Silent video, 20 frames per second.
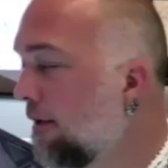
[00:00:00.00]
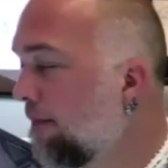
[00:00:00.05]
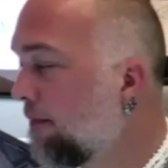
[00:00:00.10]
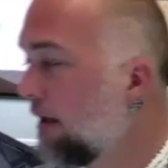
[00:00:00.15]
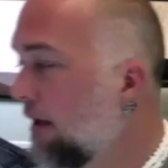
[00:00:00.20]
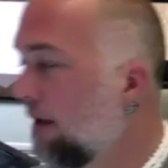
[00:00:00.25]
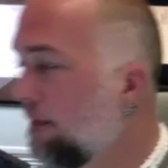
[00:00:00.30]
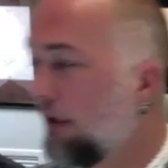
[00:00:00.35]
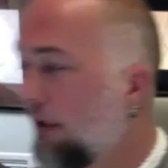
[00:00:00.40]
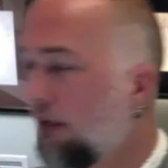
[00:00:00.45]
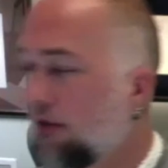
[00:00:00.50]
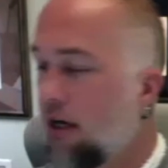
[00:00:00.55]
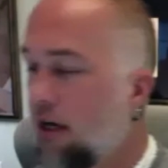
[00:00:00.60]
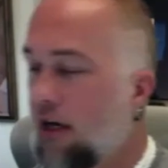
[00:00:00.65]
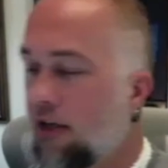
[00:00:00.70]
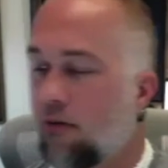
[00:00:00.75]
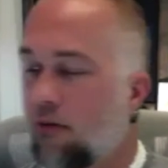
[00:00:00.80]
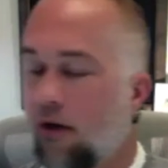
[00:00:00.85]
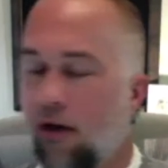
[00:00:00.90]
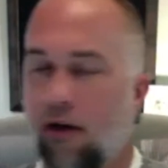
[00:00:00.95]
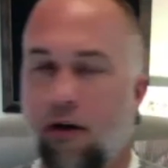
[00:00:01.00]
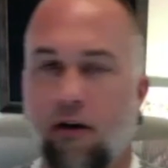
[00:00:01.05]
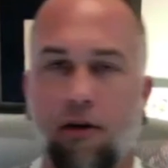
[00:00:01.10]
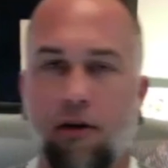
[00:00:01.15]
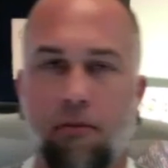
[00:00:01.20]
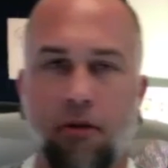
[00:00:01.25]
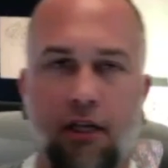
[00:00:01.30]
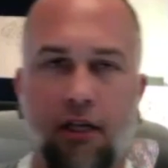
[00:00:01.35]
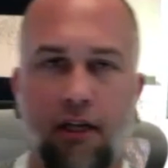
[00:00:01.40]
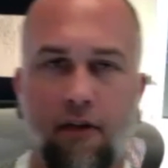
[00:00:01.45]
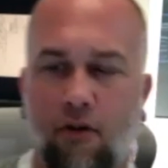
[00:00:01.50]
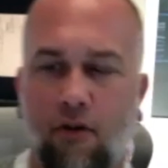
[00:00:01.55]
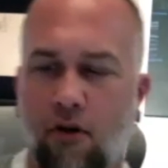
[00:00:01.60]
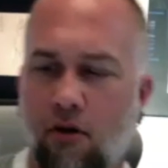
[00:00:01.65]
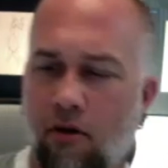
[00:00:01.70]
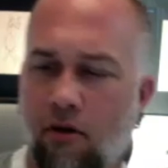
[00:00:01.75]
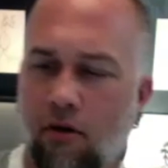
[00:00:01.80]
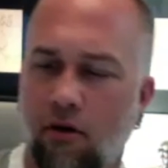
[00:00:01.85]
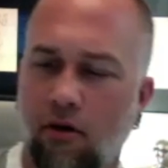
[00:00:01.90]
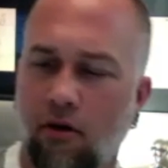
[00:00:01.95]
these guys right here, I believe,
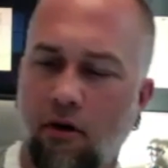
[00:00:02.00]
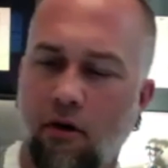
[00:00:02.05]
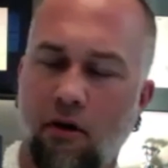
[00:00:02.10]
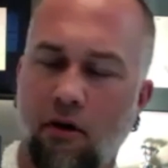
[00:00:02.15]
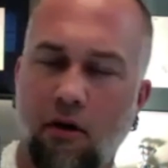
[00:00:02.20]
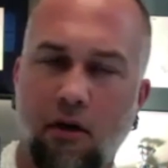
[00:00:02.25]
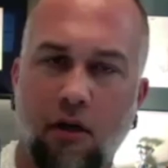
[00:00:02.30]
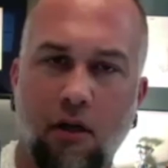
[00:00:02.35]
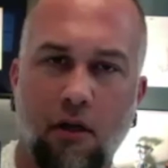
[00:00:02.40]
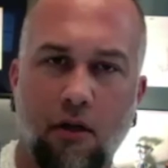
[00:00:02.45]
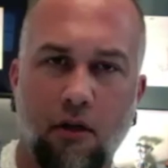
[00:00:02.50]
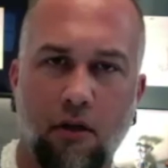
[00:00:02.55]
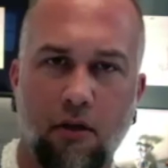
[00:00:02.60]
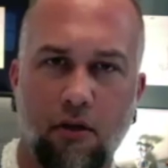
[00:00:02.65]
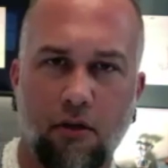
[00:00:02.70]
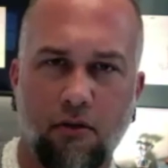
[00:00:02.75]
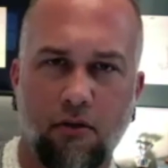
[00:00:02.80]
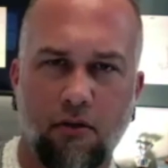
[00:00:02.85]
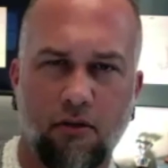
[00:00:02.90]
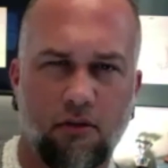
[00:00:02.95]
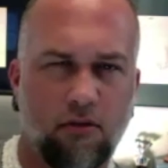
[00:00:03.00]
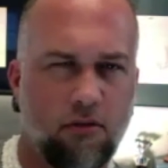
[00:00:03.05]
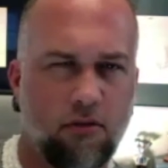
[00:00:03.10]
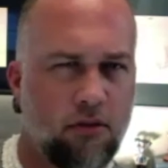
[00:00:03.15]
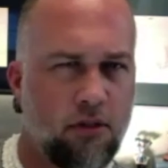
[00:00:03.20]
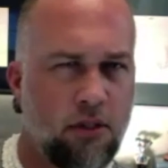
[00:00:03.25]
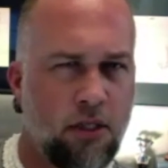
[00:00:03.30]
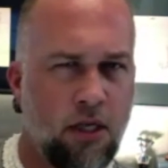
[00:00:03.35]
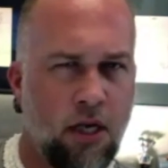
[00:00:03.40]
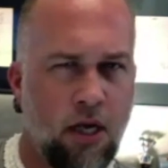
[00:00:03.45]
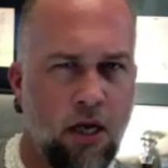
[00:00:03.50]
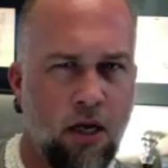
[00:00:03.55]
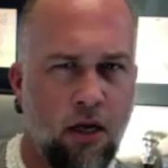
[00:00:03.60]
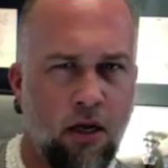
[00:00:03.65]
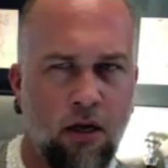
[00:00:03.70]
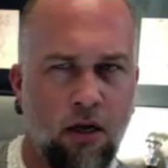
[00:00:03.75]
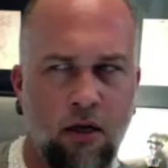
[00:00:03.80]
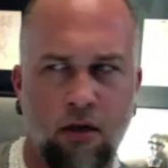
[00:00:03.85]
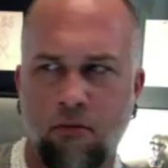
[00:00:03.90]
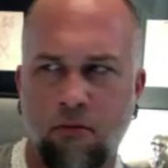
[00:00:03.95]
are
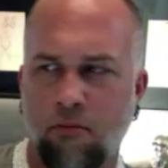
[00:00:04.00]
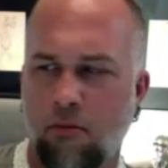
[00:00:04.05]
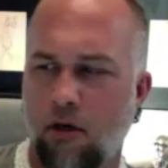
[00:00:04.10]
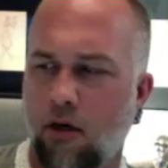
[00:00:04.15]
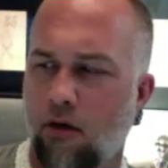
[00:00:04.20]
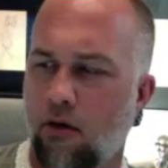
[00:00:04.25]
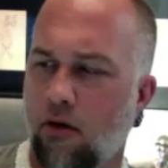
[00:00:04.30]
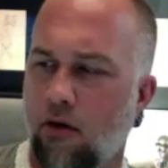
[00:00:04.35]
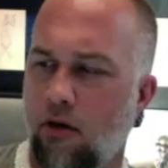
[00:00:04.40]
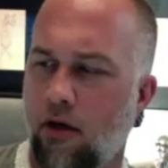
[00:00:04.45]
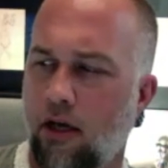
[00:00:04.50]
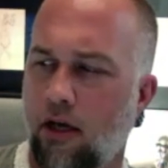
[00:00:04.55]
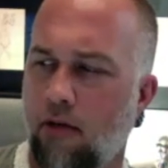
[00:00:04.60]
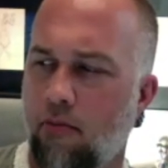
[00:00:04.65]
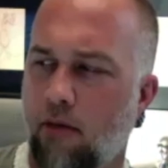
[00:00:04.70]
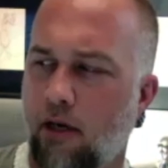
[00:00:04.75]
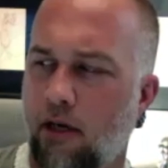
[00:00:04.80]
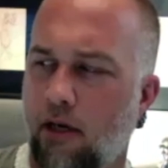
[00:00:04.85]
10 or 8 by 10,